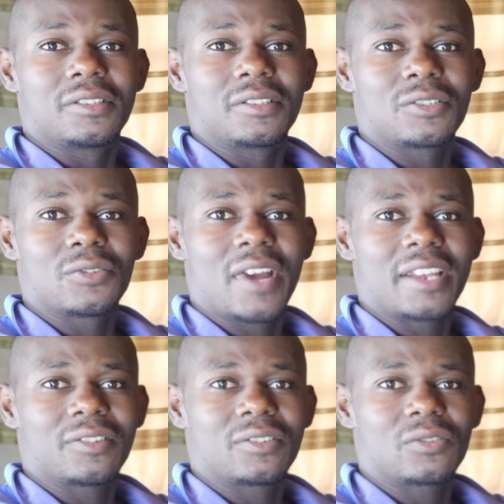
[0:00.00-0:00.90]
So
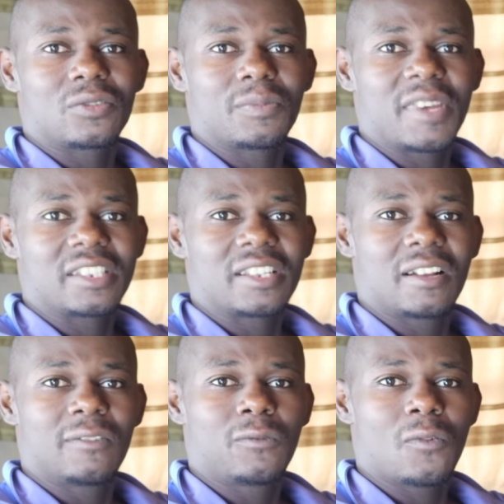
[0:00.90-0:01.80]
I thought to
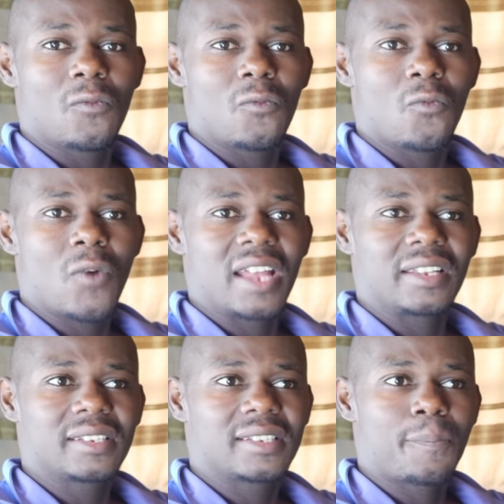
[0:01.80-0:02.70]
myself, what
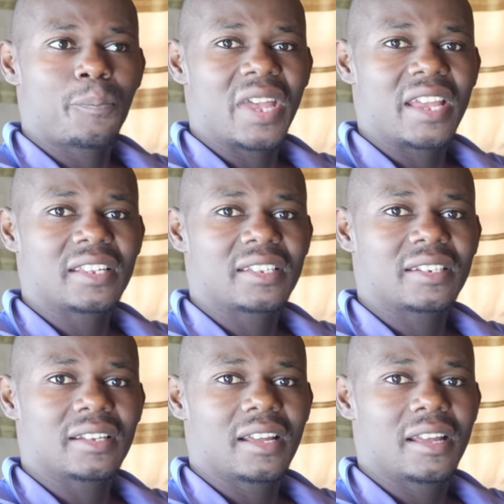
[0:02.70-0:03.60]
is the
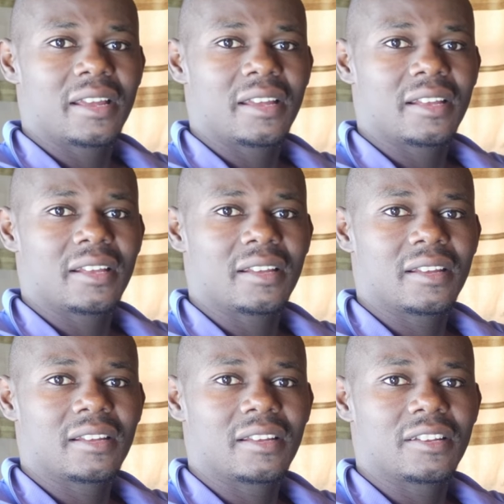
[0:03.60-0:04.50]
best uh,
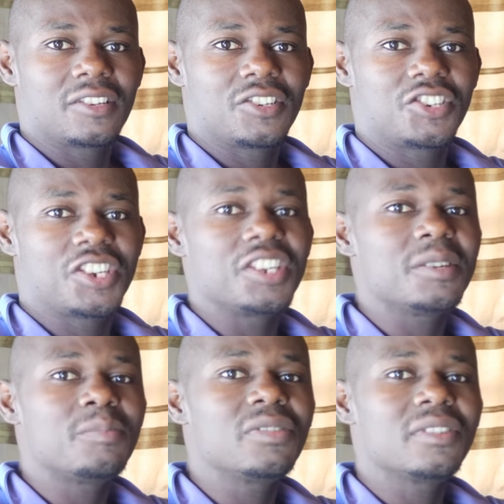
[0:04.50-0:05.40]
cheap